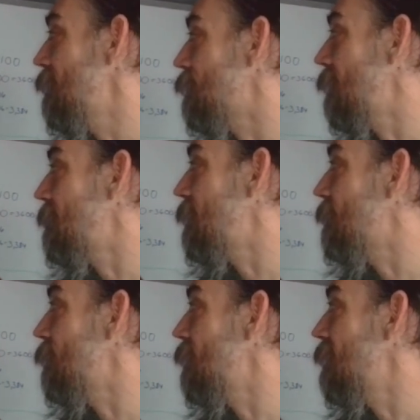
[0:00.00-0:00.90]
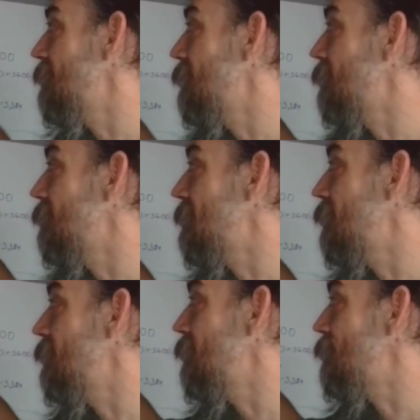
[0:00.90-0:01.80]
Drop your 4 down here and
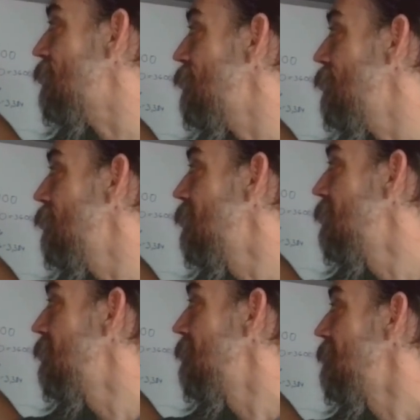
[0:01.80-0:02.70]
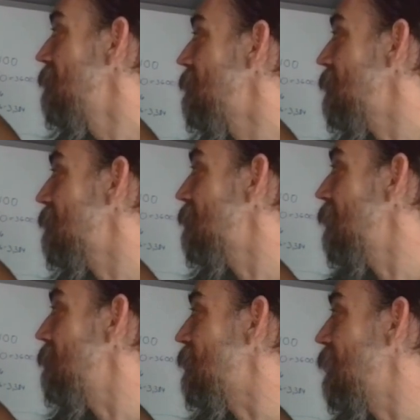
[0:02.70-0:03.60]
carry your 2. 6
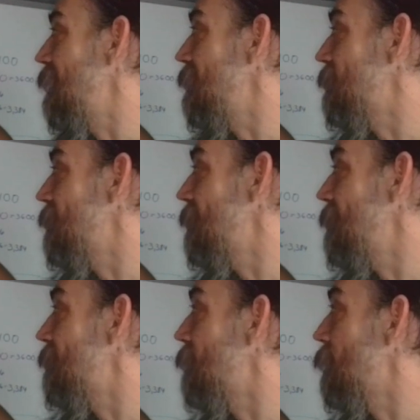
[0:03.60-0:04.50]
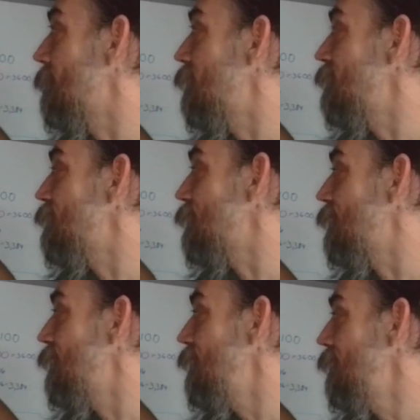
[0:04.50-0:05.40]
times 9 is 54 plus your
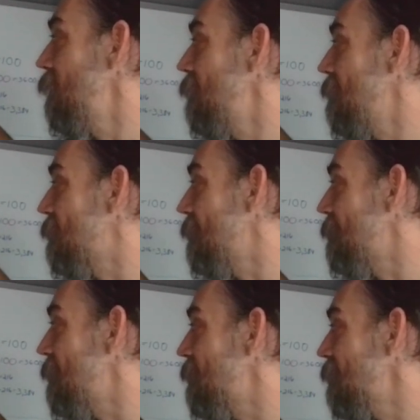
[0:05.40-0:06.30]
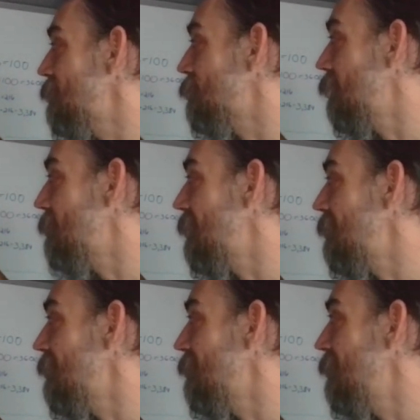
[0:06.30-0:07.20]
2 is 56. Drop that
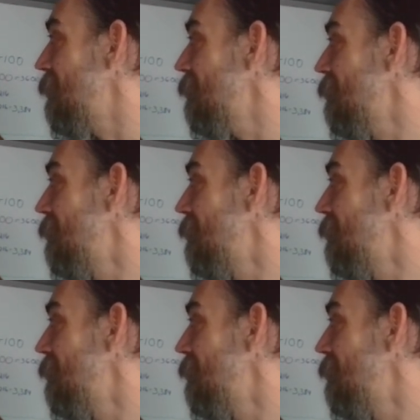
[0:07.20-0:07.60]
down here.